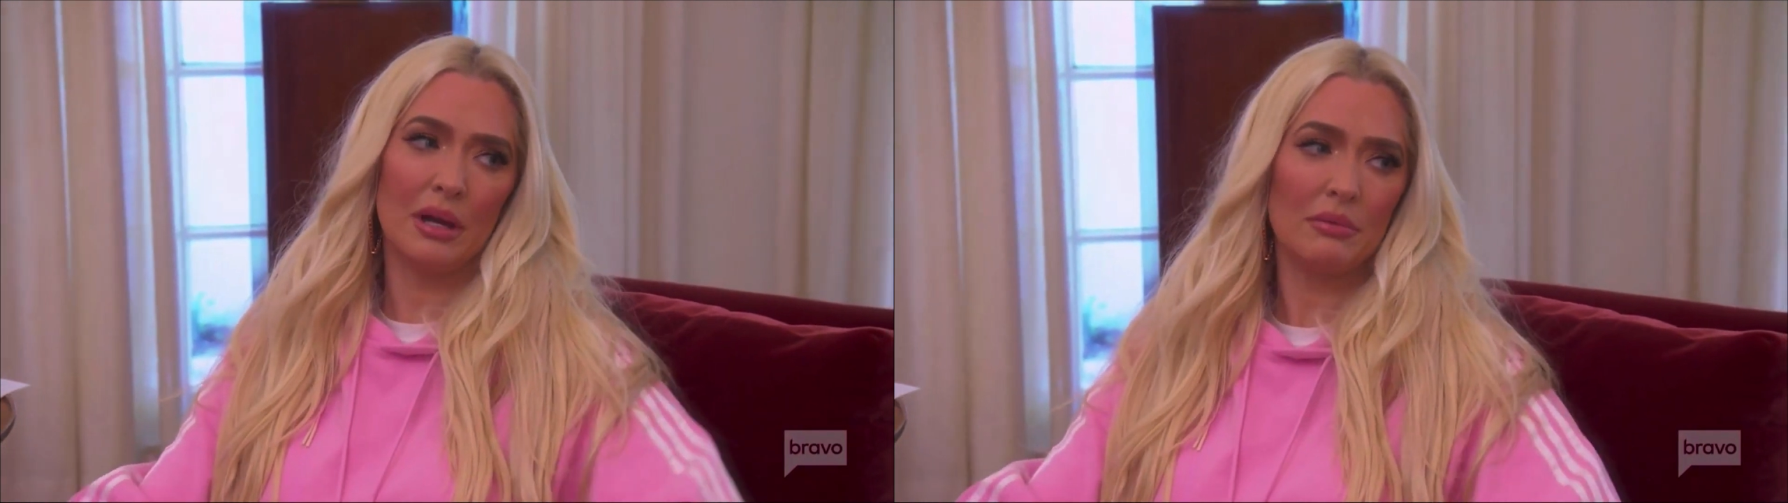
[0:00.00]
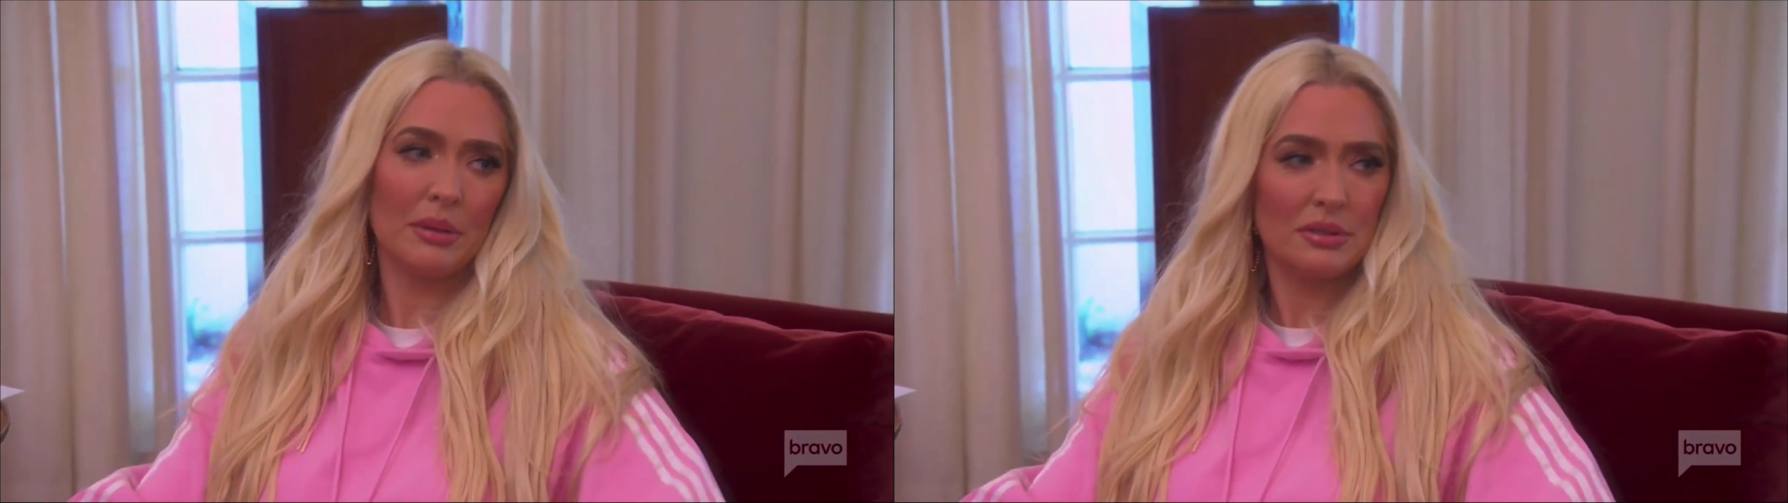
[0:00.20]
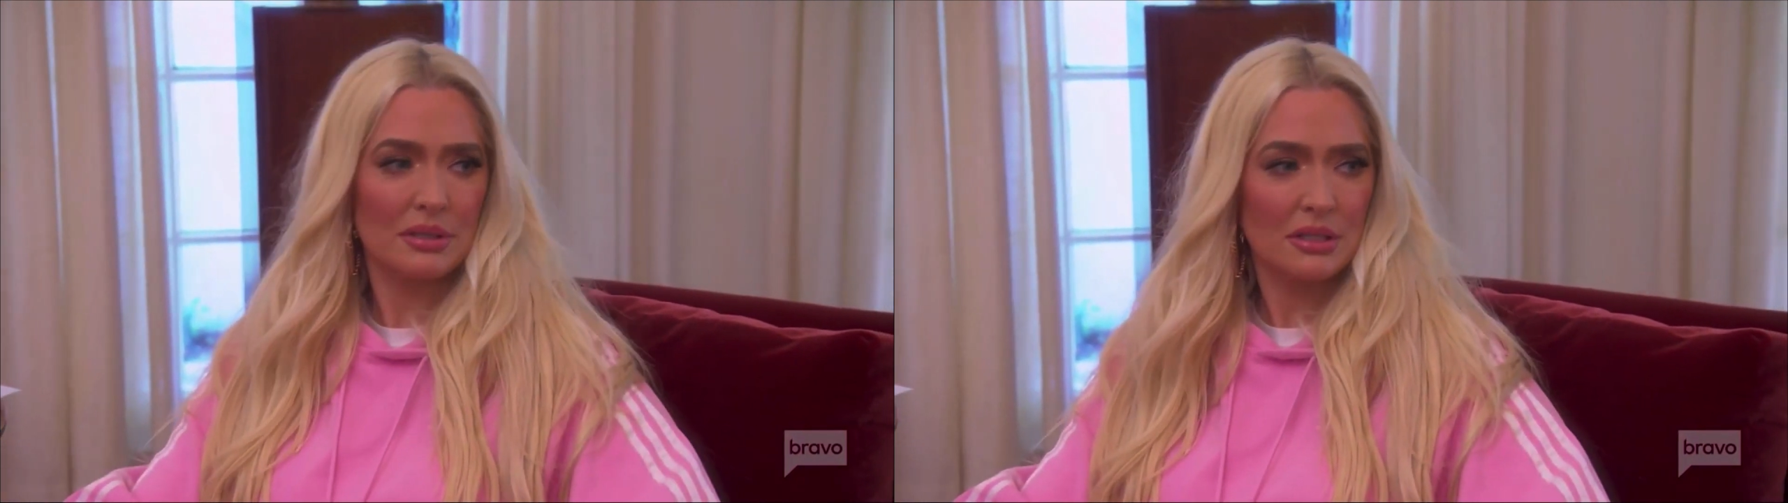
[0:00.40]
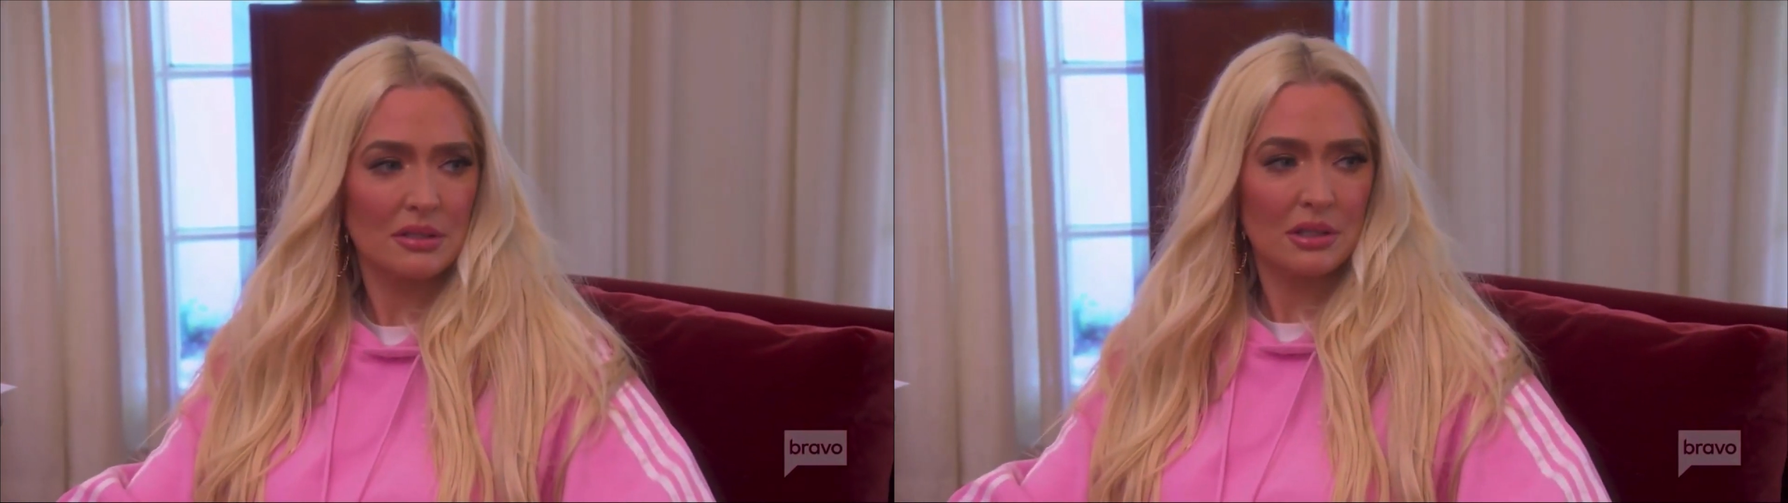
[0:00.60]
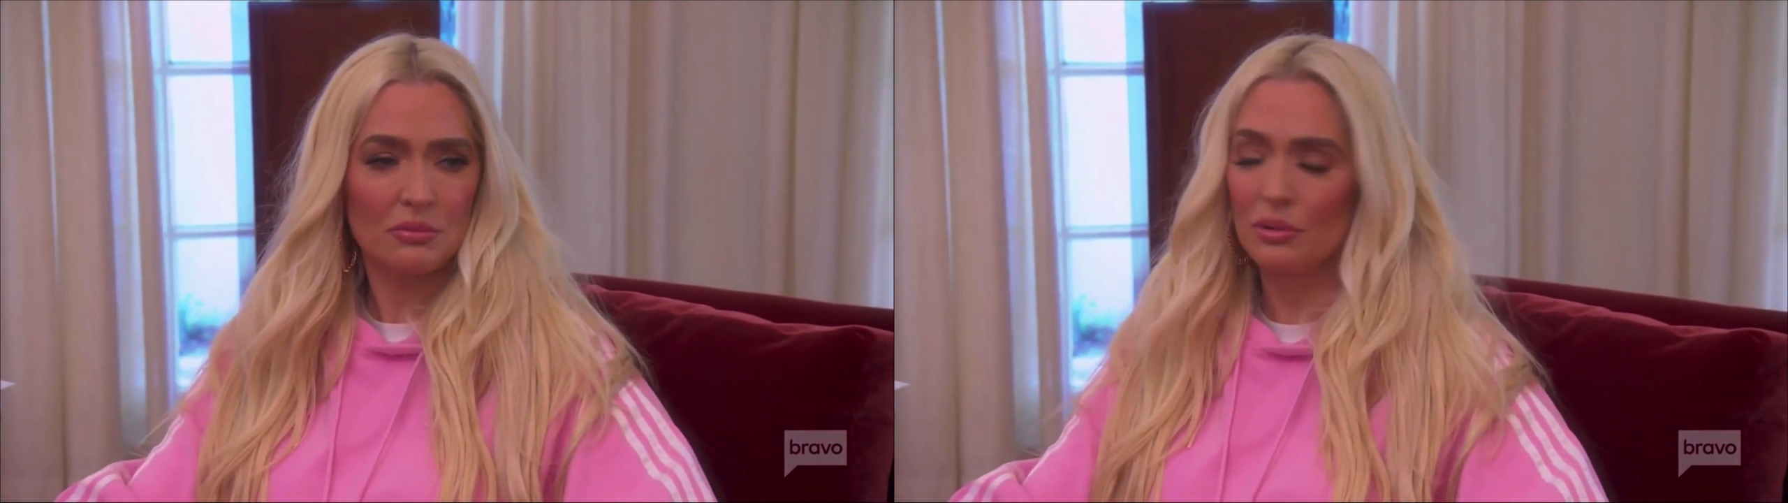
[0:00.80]
reputation.
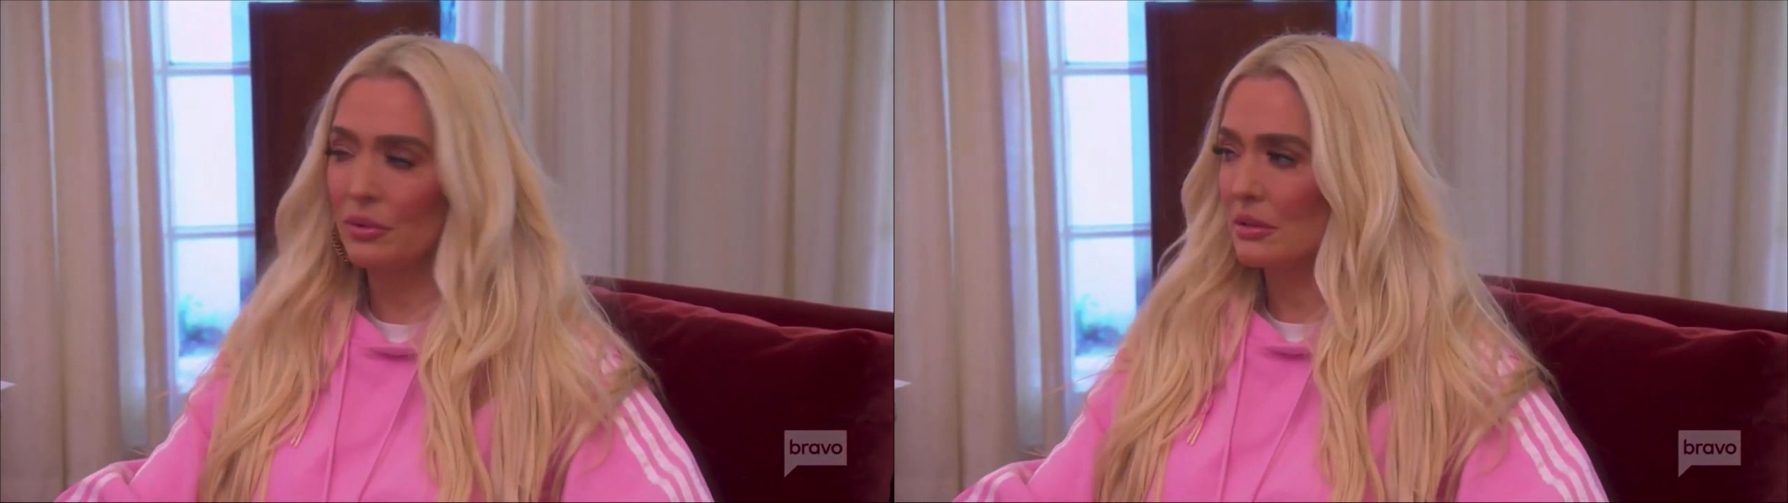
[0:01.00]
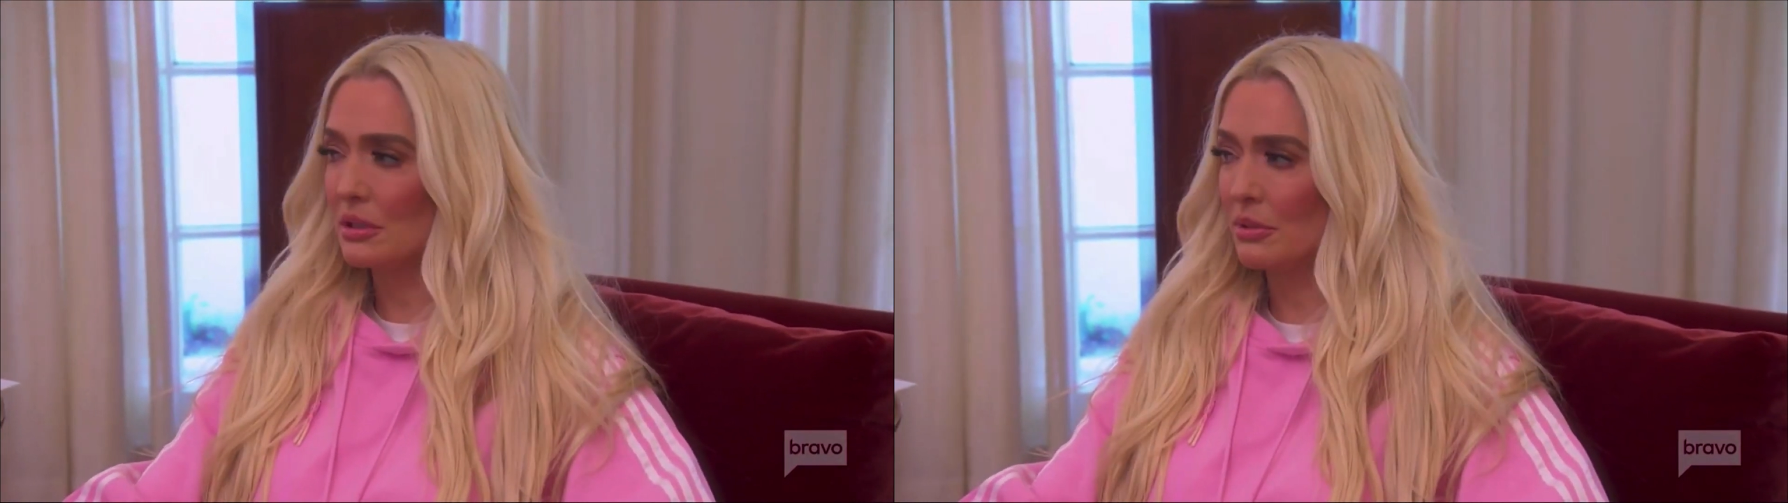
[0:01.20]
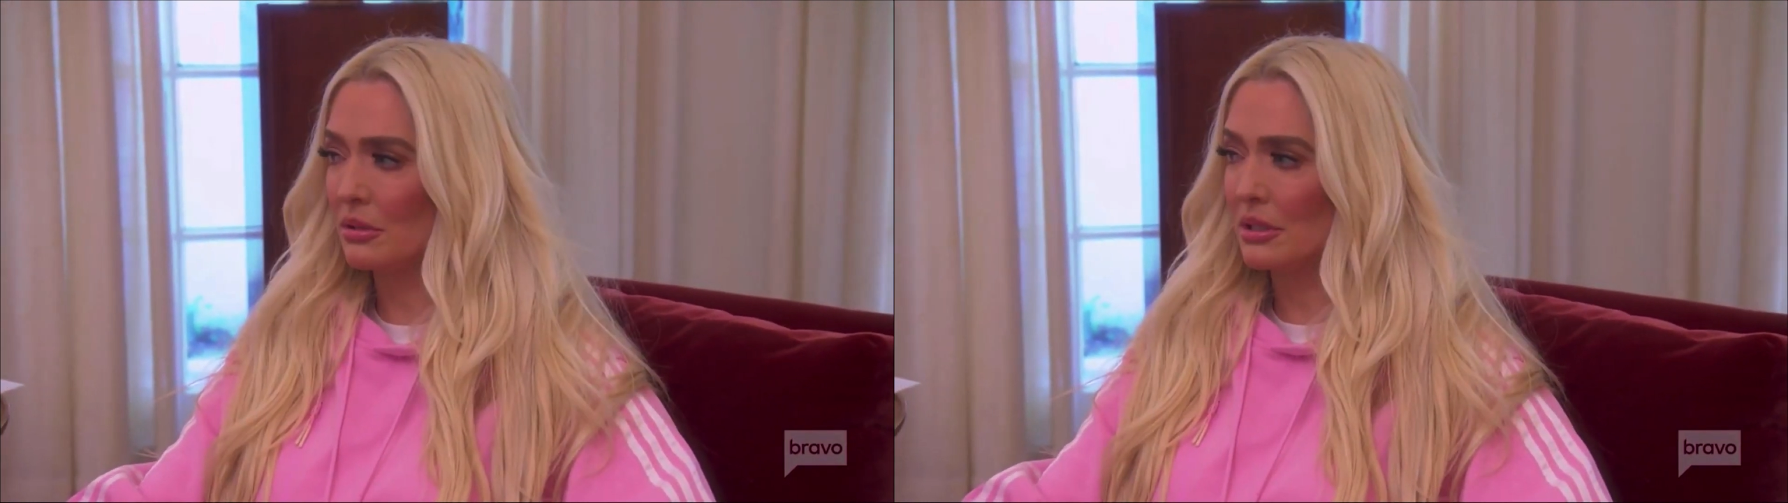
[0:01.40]
Like, what are we in small